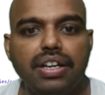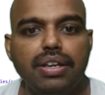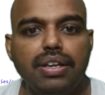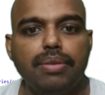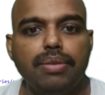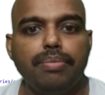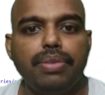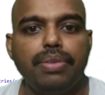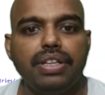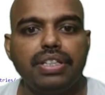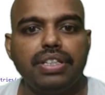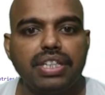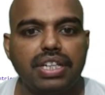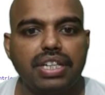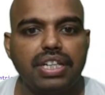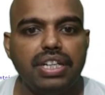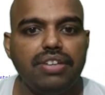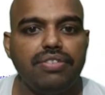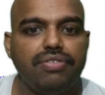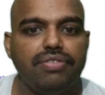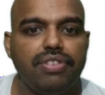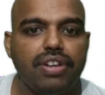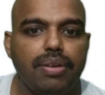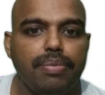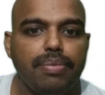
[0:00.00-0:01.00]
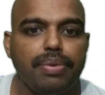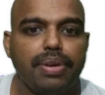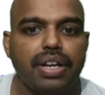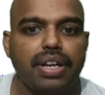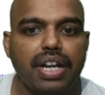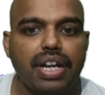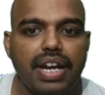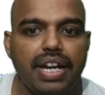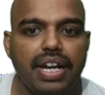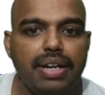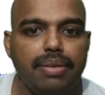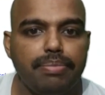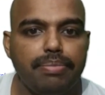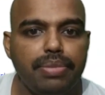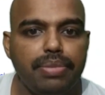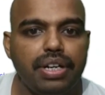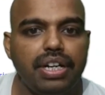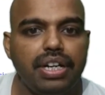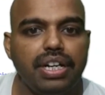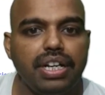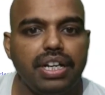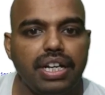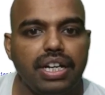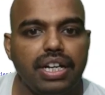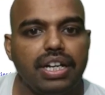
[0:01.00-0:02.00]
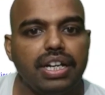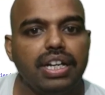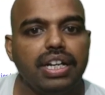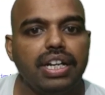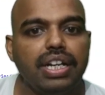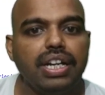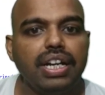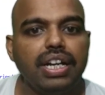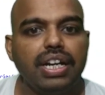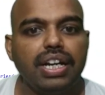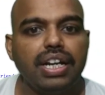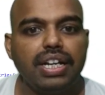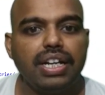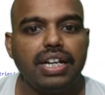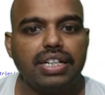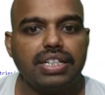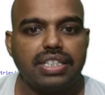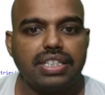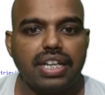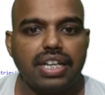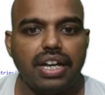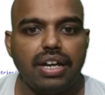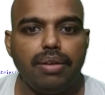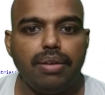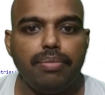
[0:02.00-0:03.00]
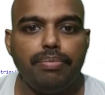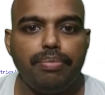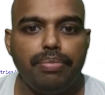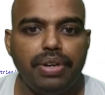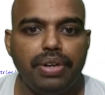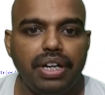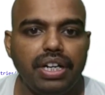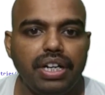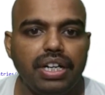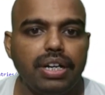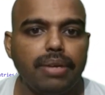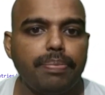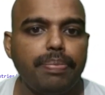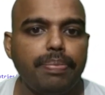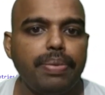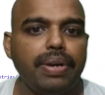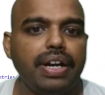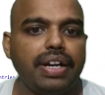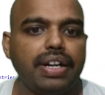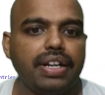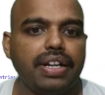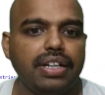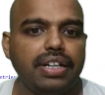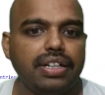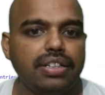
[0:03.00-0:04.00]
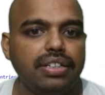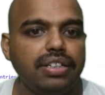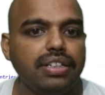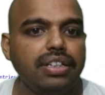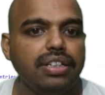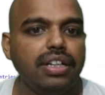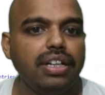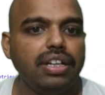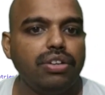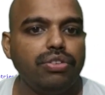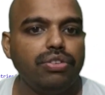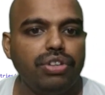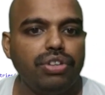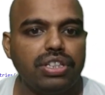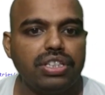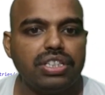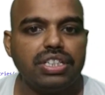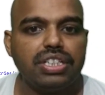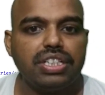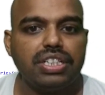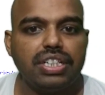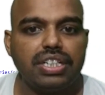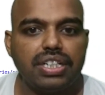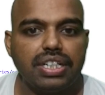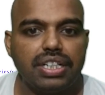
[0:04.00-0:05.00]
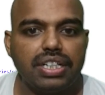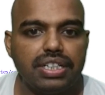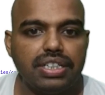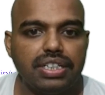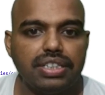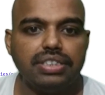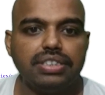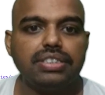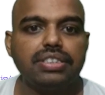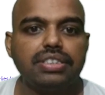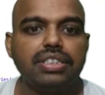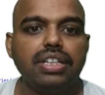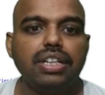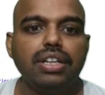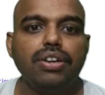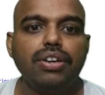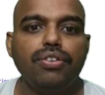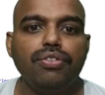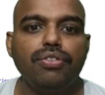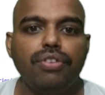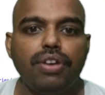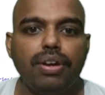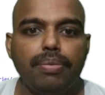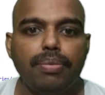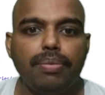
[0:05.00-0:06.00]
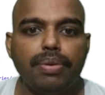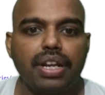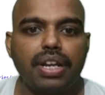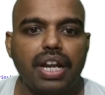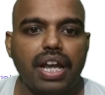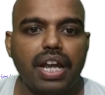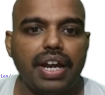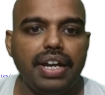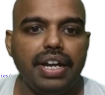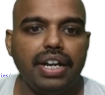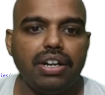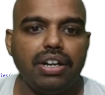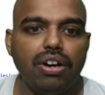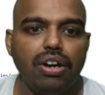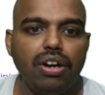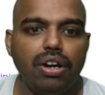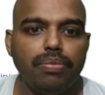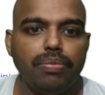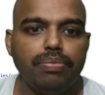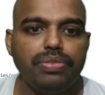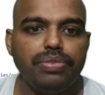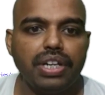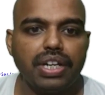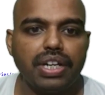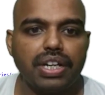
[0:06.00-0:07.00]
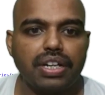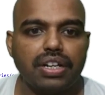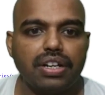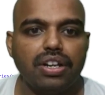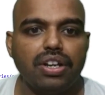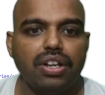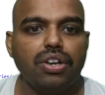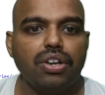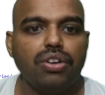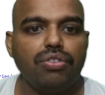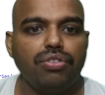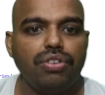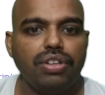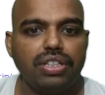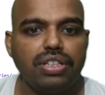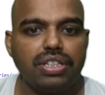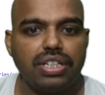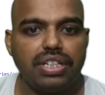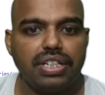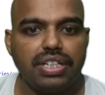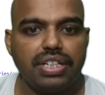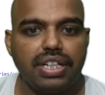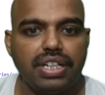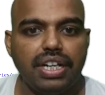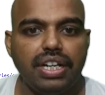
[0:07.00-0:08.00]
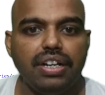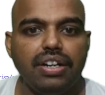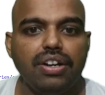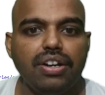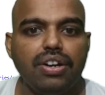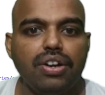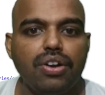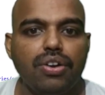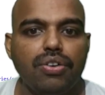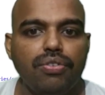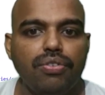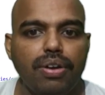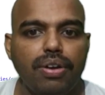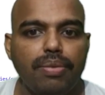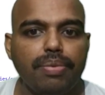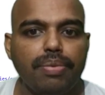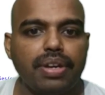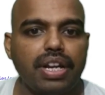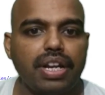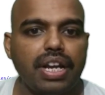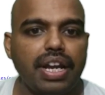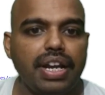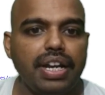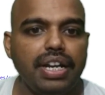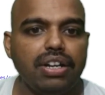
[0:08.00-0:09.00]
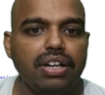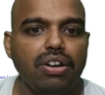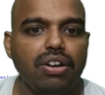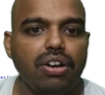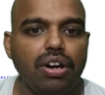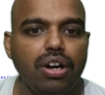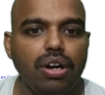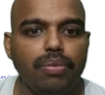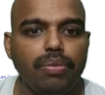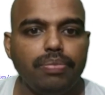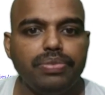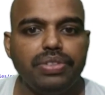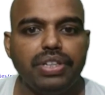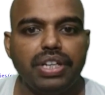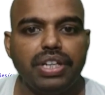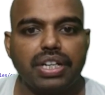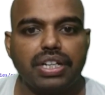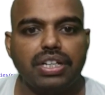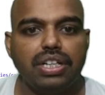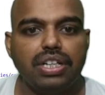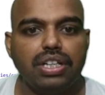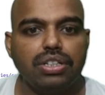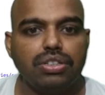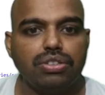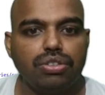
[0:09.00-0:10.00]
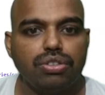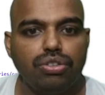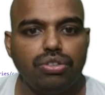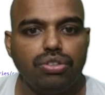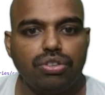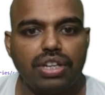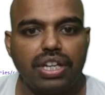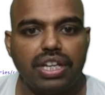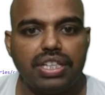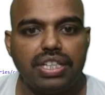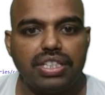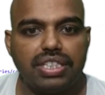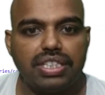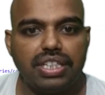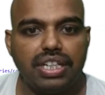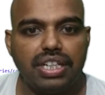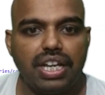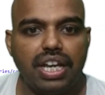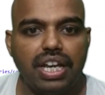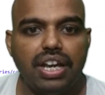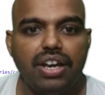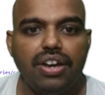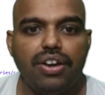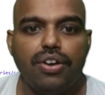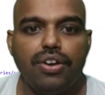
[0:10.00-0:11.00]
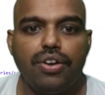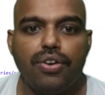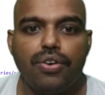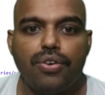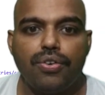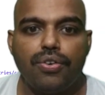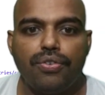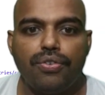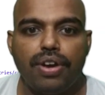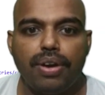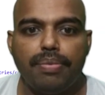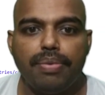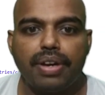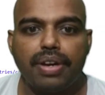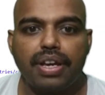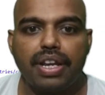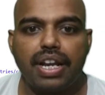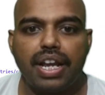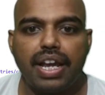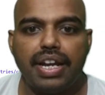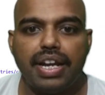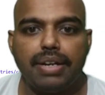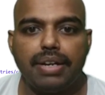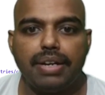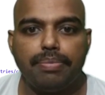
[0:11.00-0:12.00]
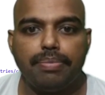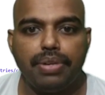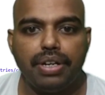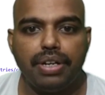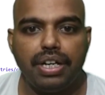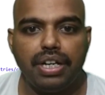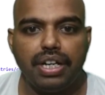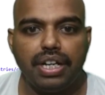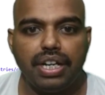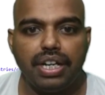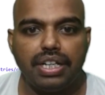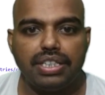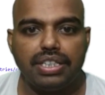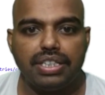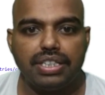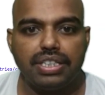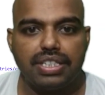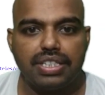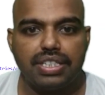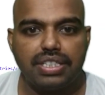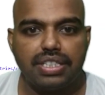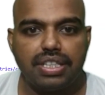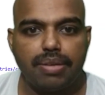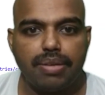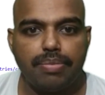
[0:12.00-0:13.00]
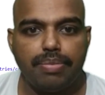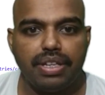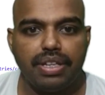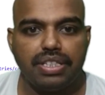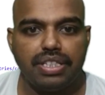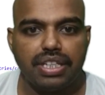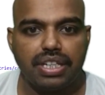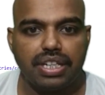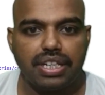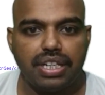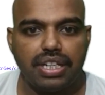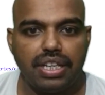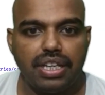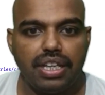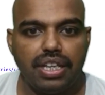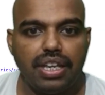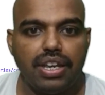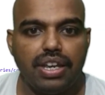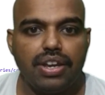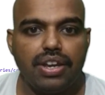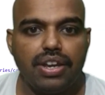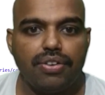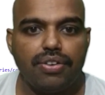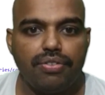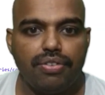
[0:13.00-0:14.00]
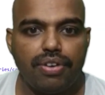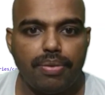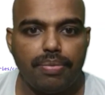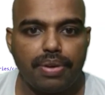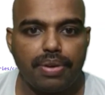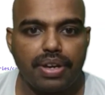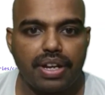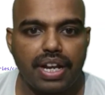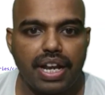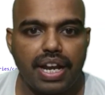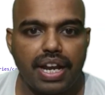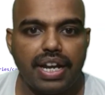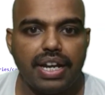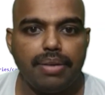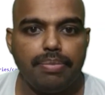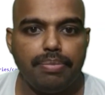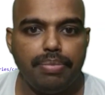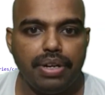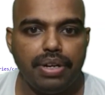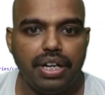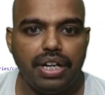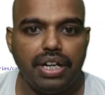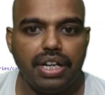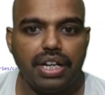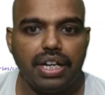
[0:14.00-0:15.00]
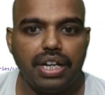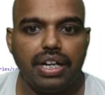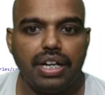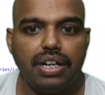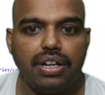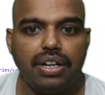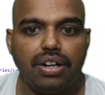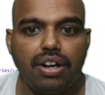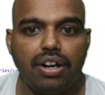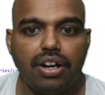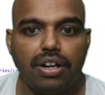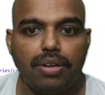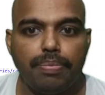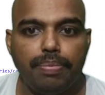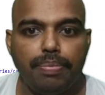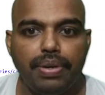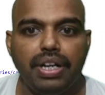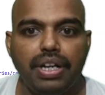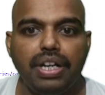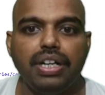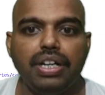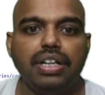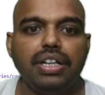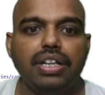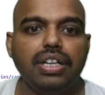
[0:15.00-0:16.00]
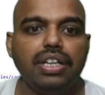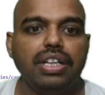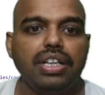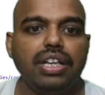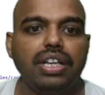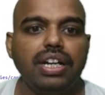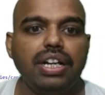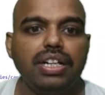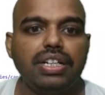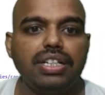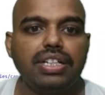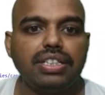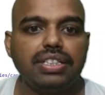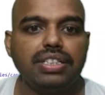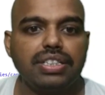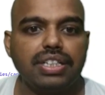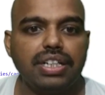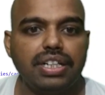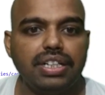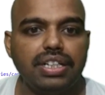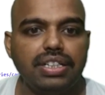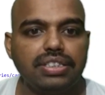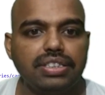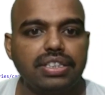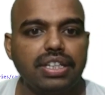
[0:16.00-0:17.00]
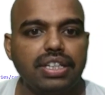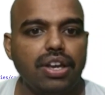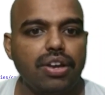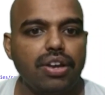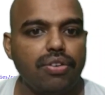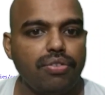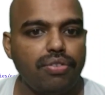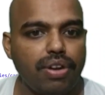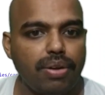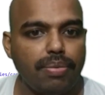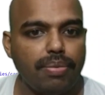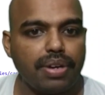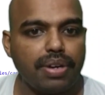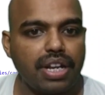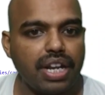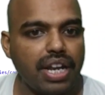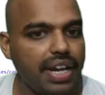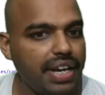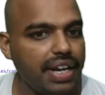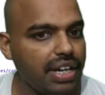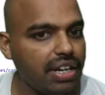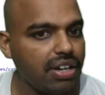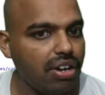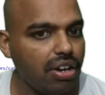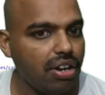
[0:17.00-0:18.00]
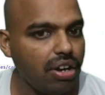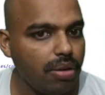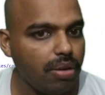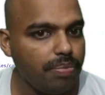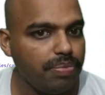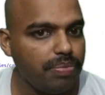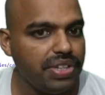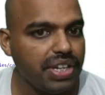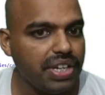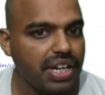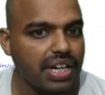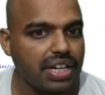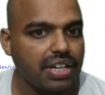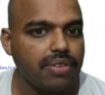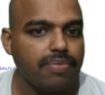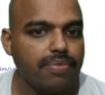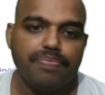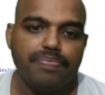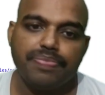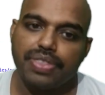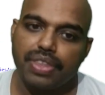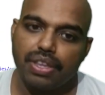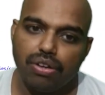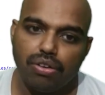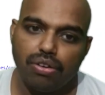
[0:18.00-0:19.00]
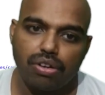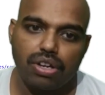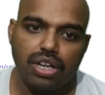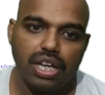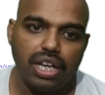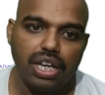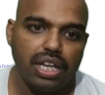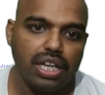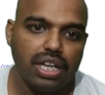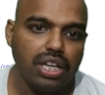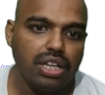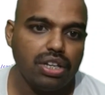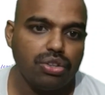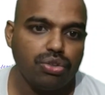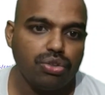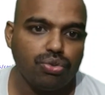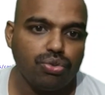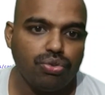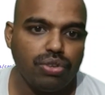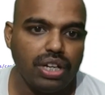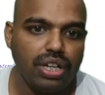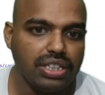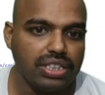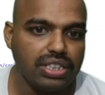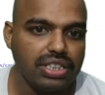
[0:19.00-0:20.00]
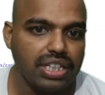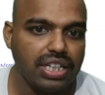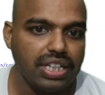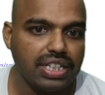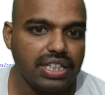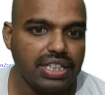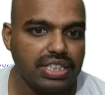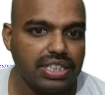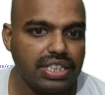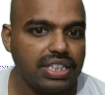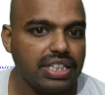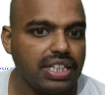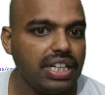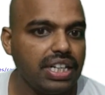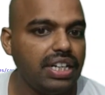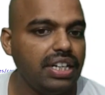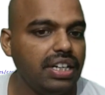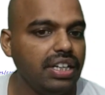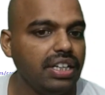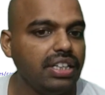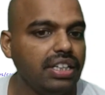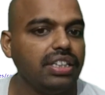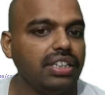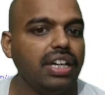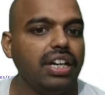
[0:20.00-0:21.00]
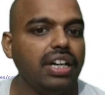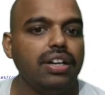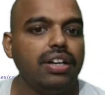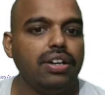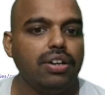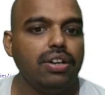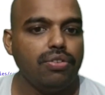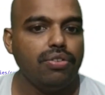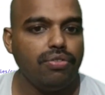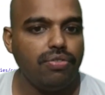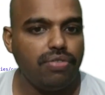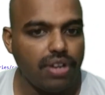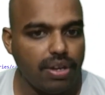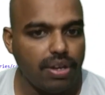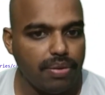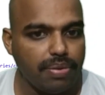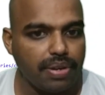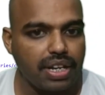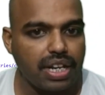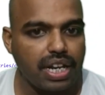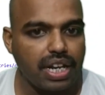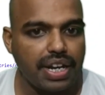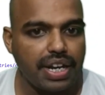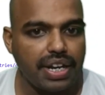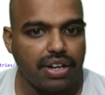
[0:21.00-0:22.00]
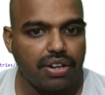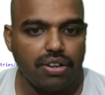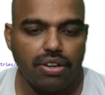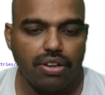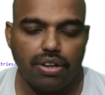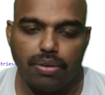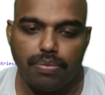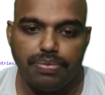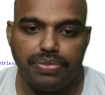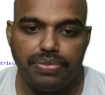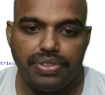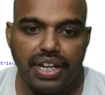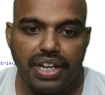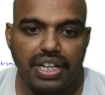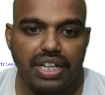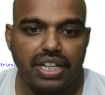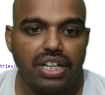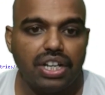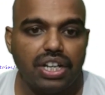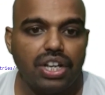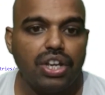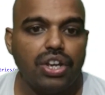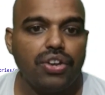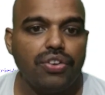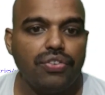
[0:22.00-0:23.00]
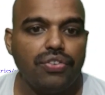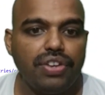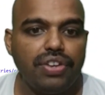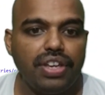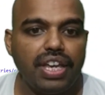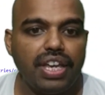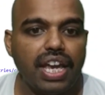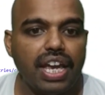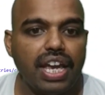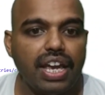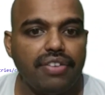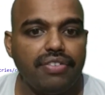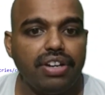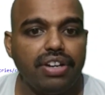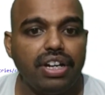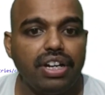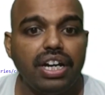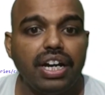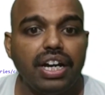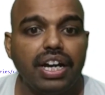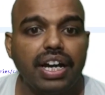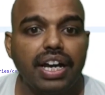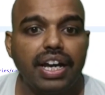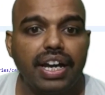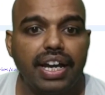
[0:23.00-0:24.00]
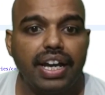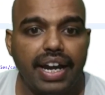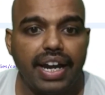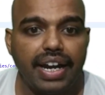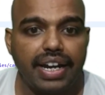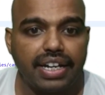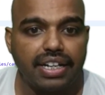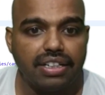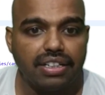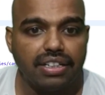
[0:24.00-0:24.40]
Basically, web client builder, it's a builder pattern which returns web client object, which return web client object. So you can see now web client builder. This is the basically web client builder dot build. It returns web client object. Okay. Once it is returning the web client object, we have a get.